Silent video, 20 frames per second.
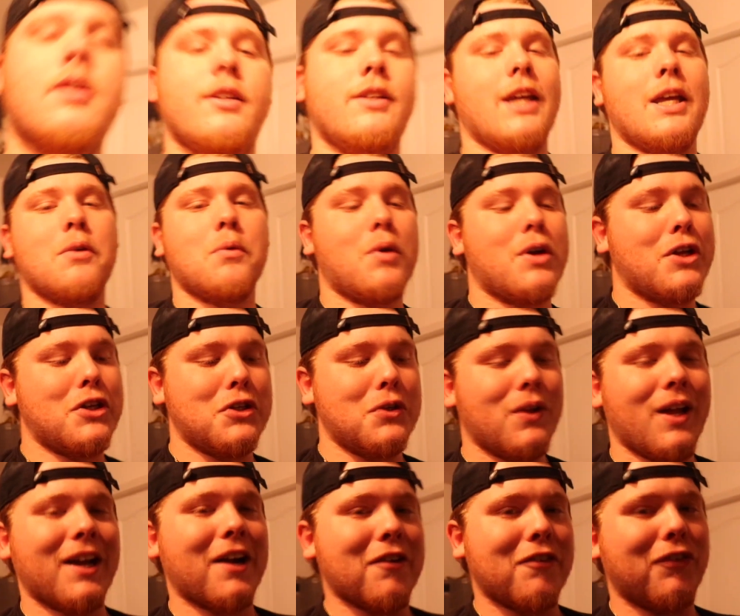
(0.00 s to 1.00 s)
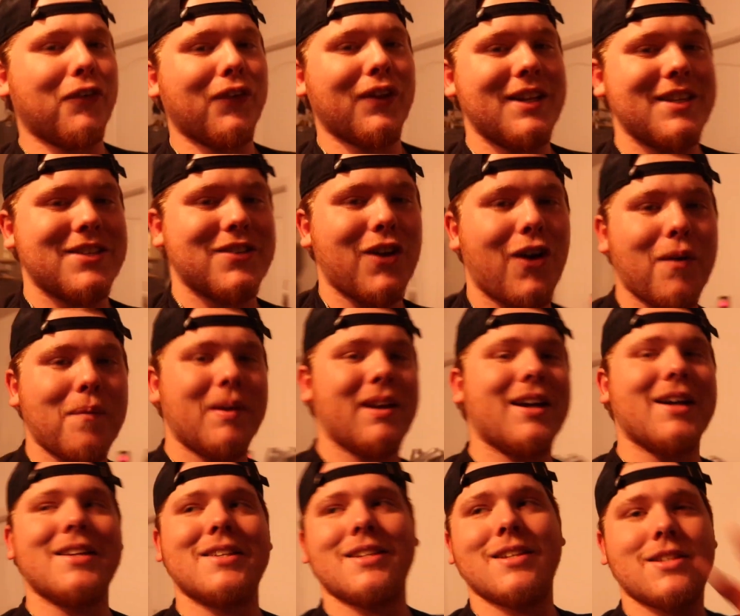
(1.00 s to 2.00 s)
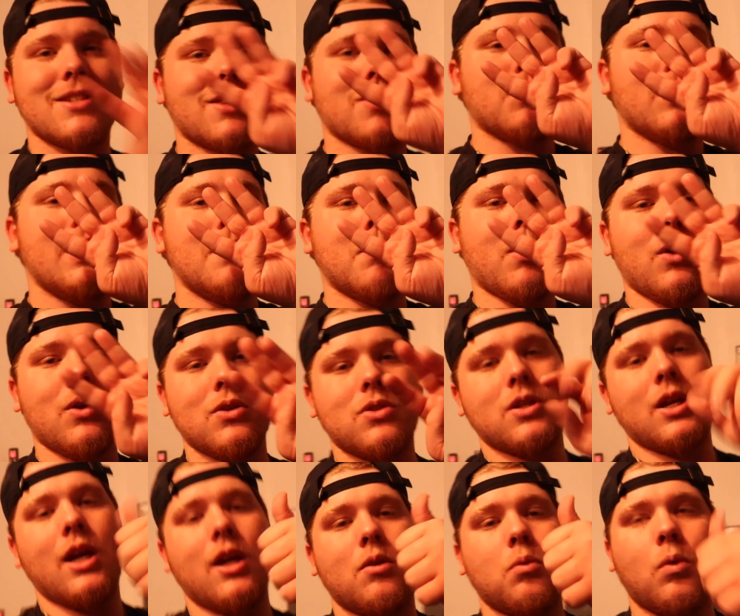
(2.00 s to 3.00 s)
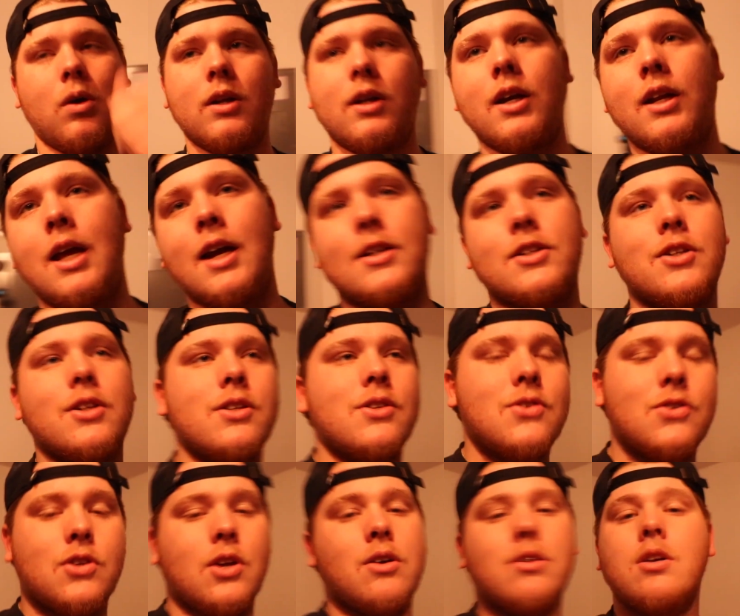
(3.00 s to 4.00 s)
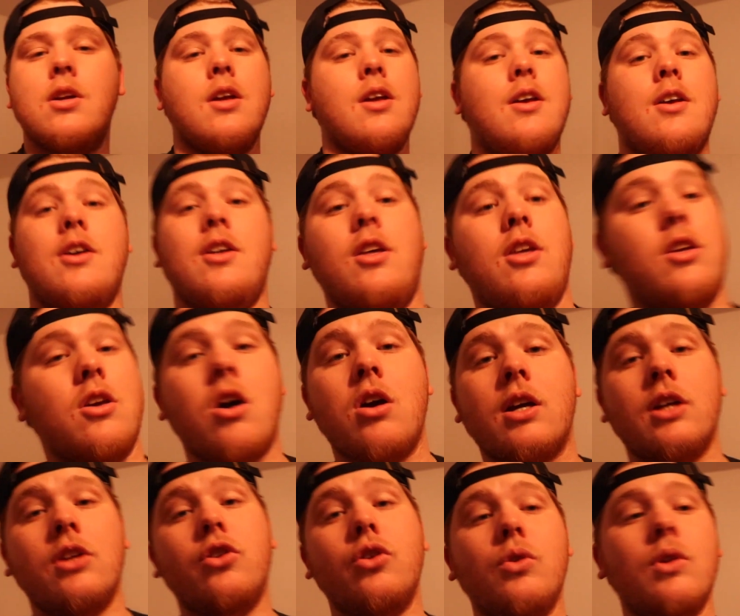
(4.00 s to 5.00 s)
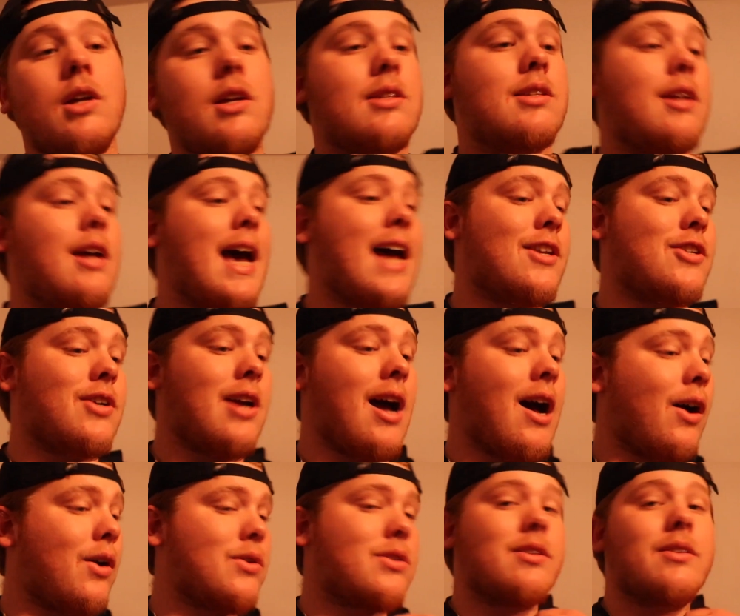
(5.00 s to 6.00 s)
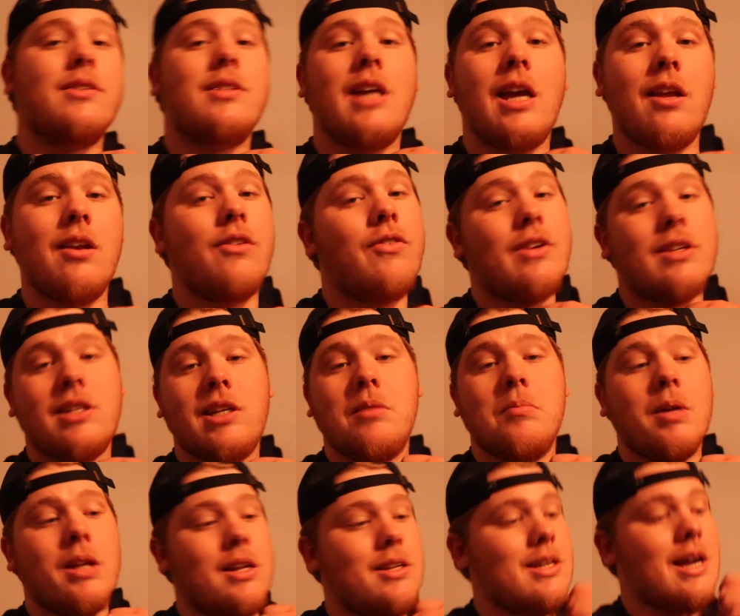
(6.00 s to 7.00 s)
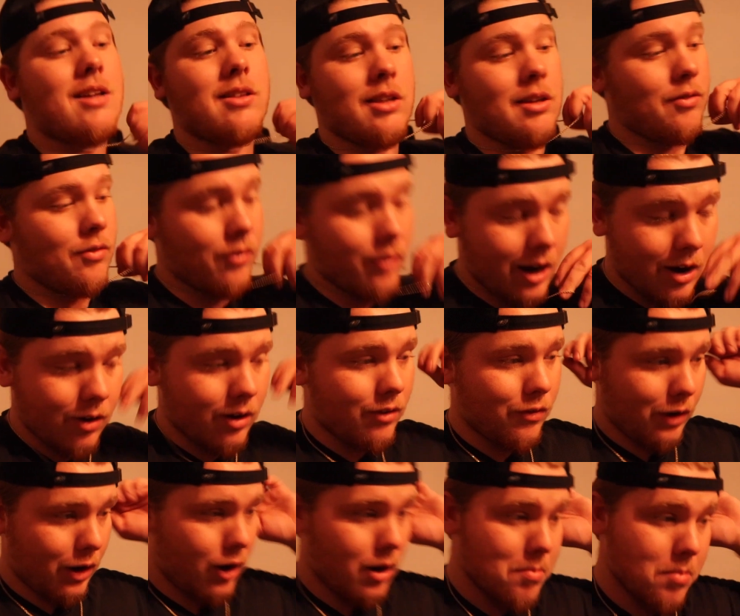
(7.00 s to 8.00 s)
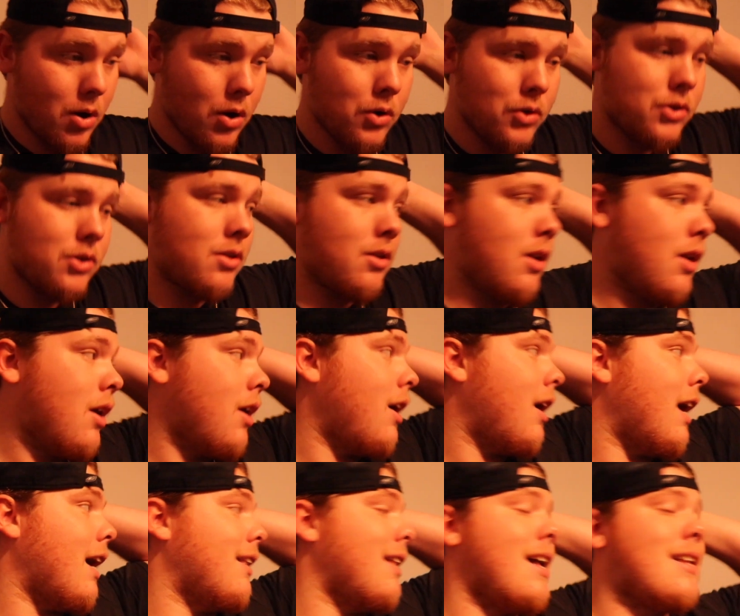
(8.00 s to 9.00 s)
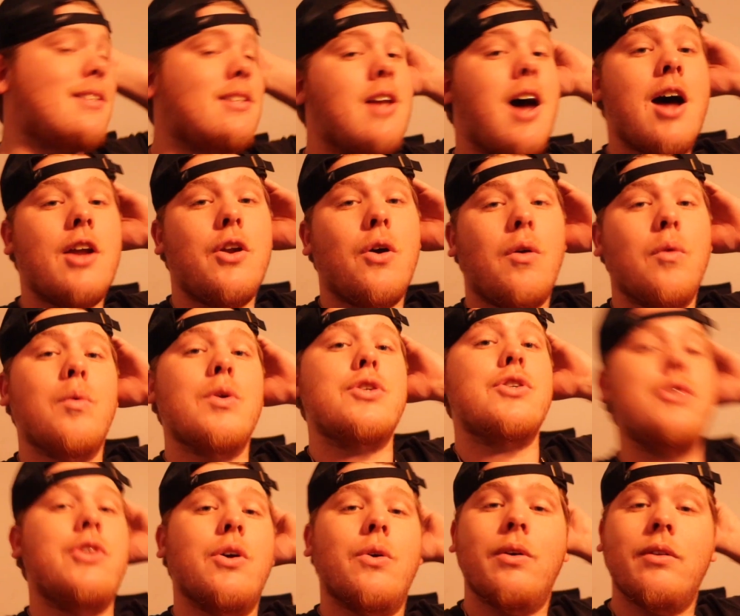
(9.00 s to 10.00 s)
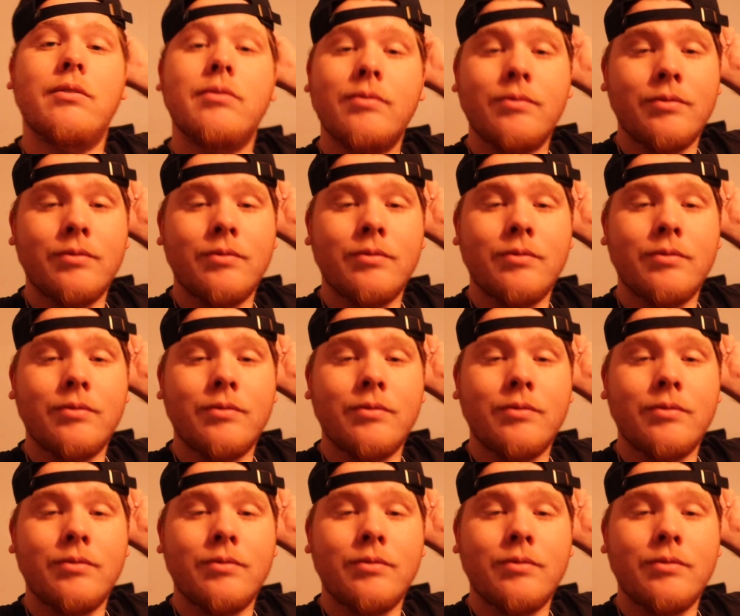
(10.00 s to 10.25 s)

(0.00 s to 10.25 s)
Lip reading: Didn't want to do like a full install because it's 3 bolts and connector. So y'all can do this at your house 10-15 minutes at the very, very most, and that's not knowing what you're doing.